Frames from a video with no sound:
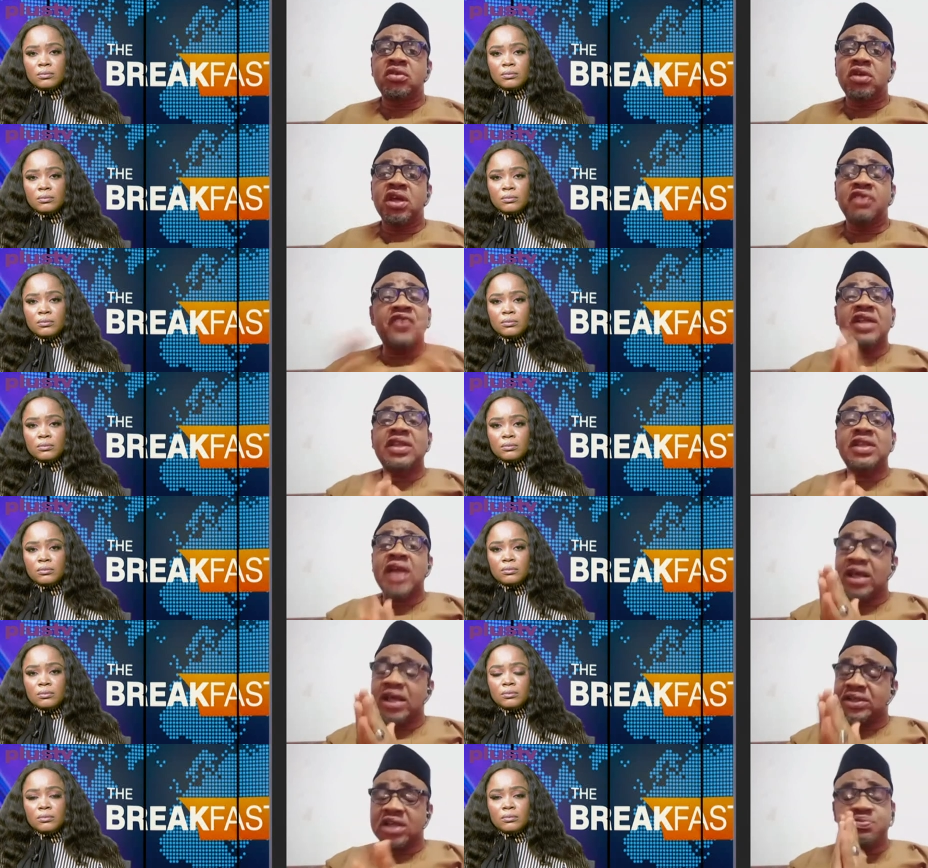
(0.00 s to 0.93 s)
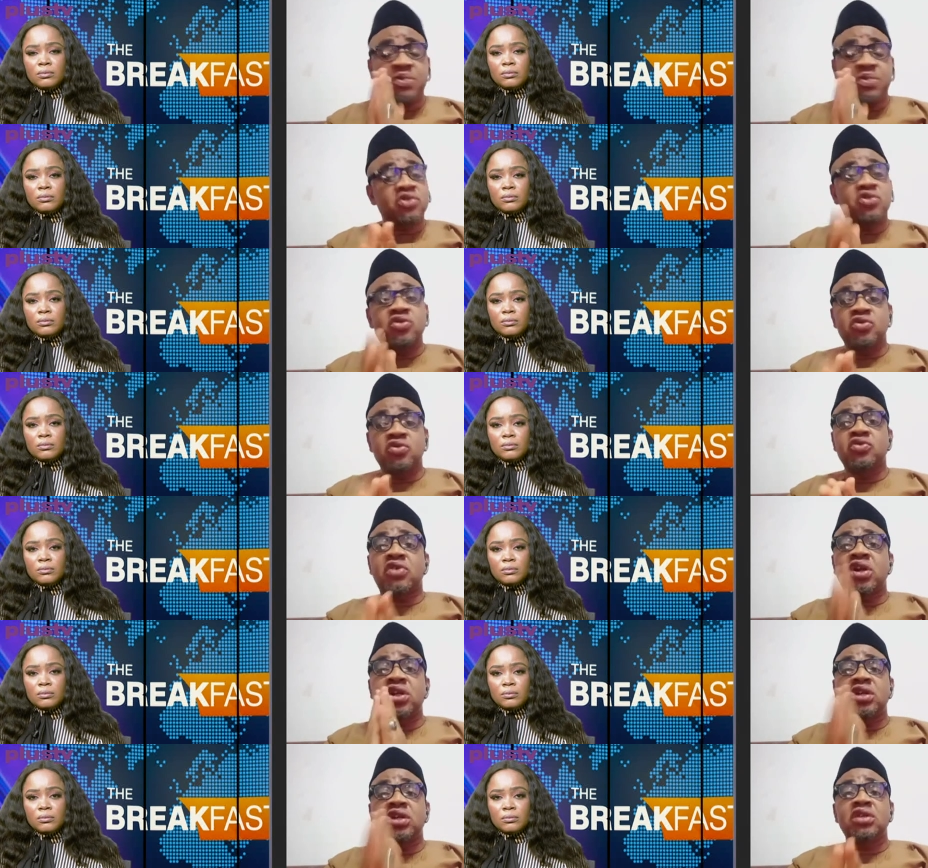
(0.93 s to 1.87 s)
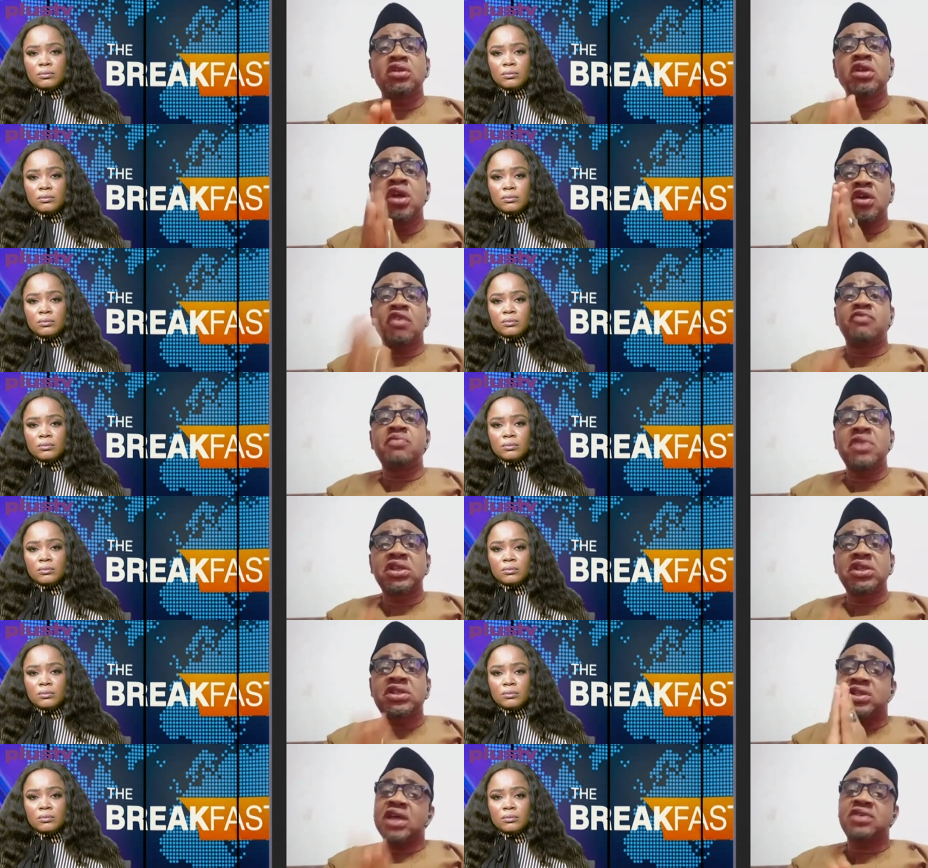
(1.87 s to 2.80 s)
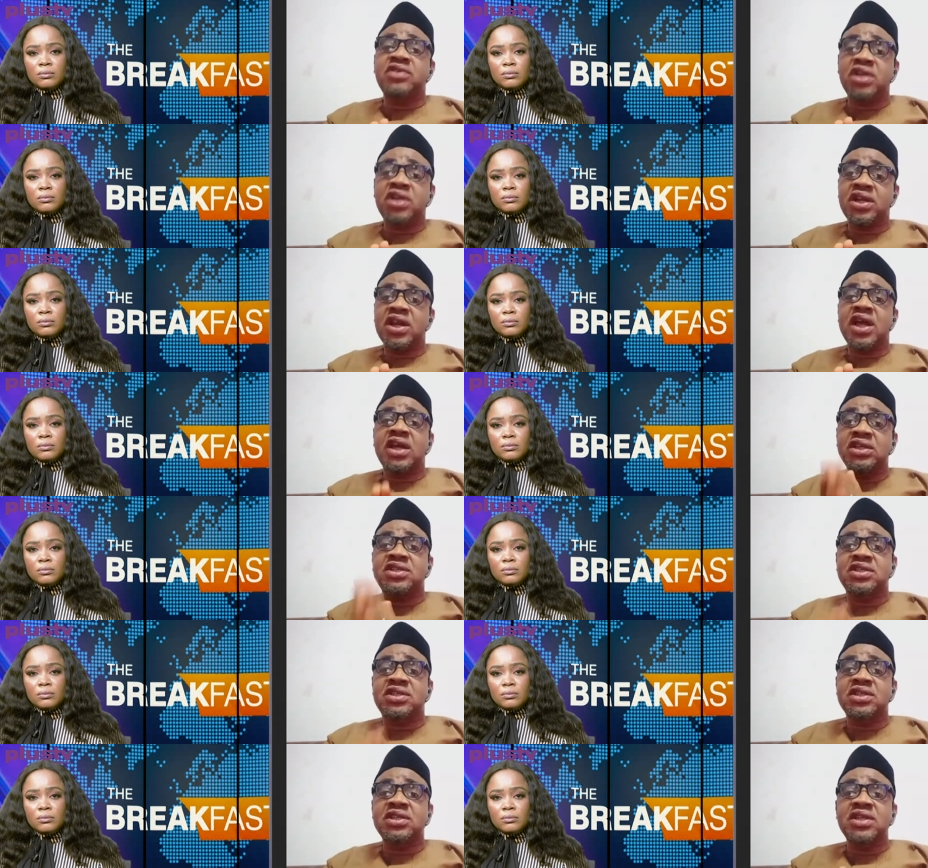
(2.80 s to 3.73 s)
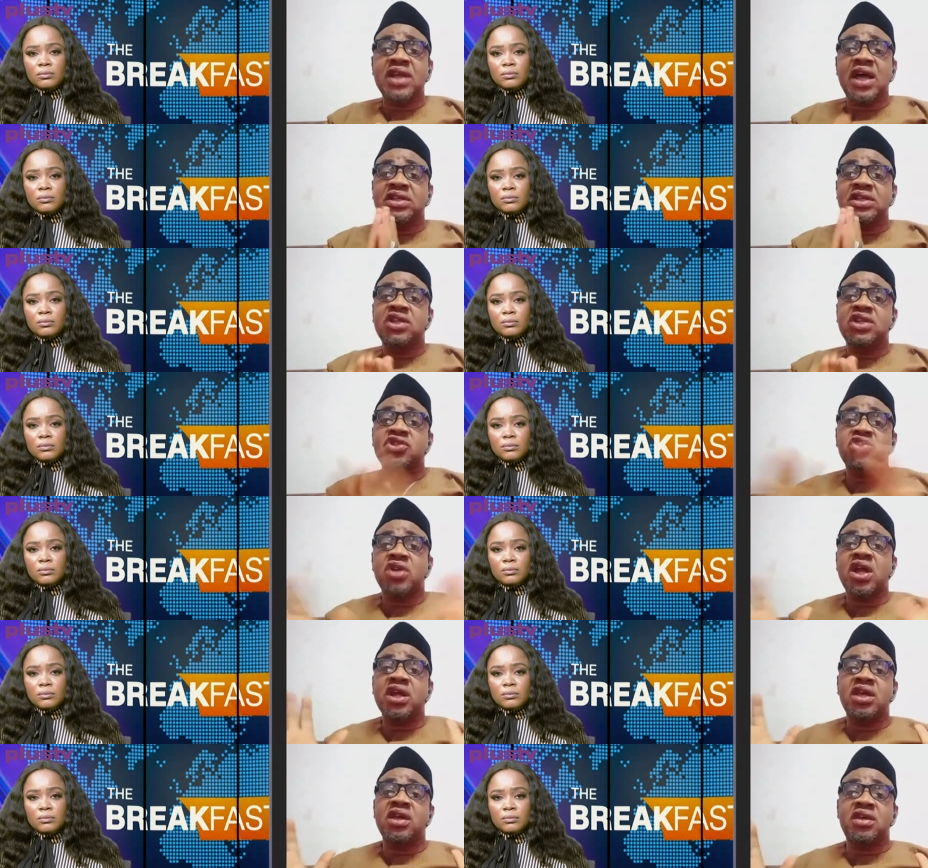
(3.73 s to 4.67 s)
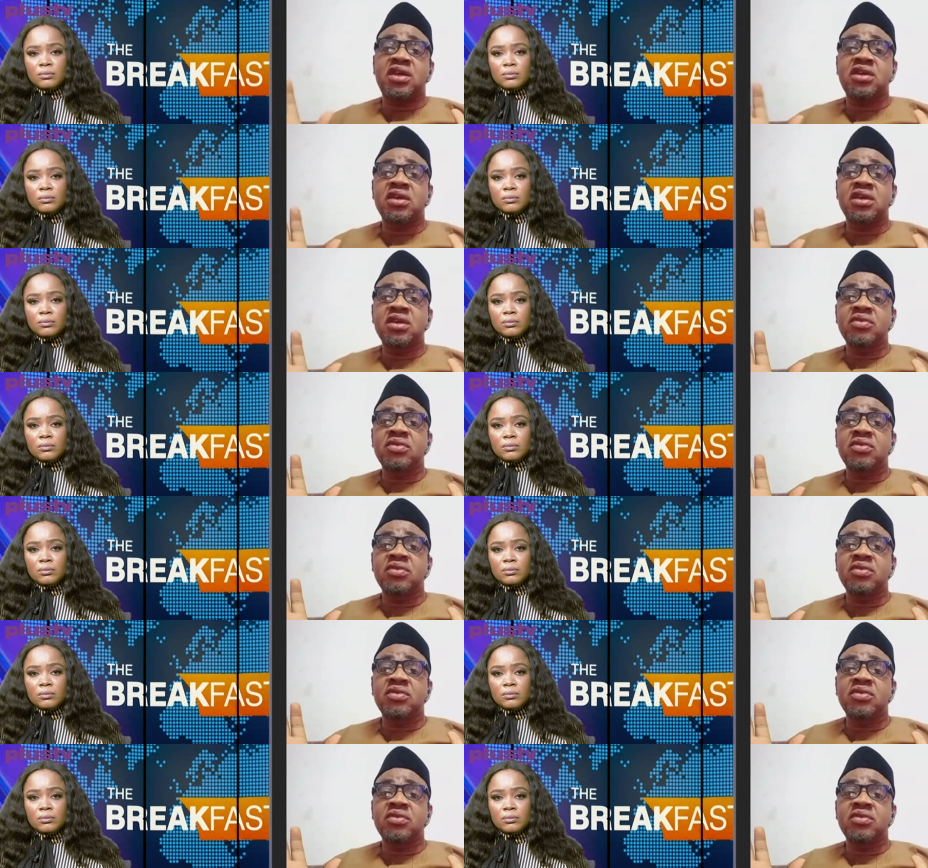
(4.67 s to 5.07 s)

Speaker 1: In fact, as I speak to you, running government in Nigeria now is seen as a national thing.